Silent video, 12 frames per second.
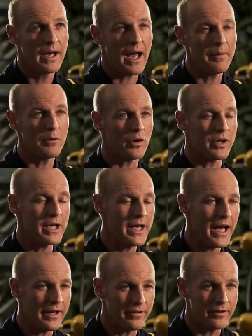I'm not
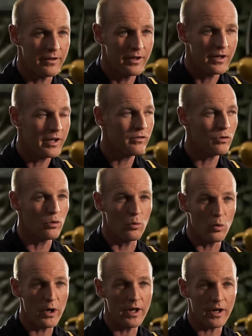yet into
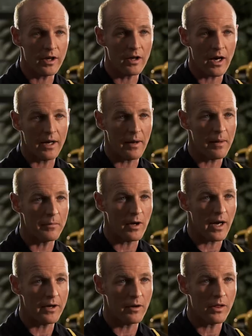winning. I, I'm,
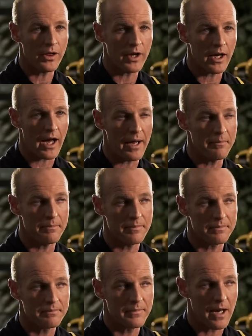I don't think I'm,
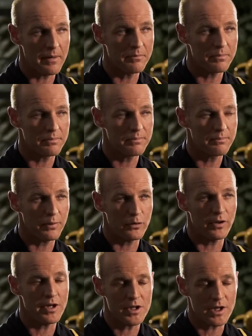I'm
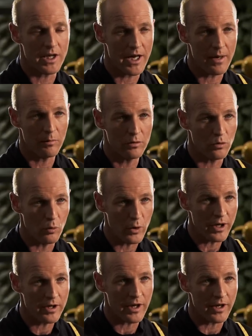potentially able to
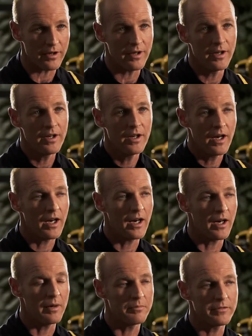win yet.
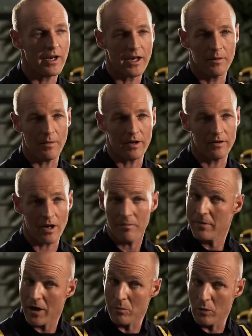Um, taking my
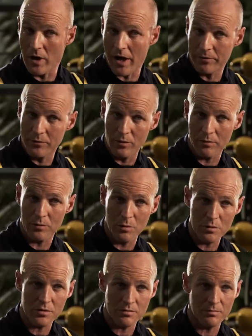time, but I would love to, of
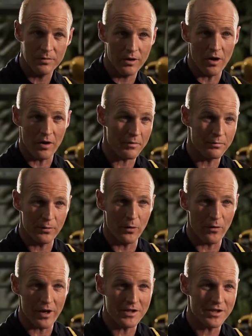course, you know, a
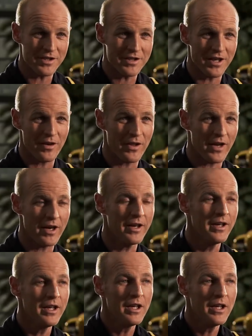few races here and there.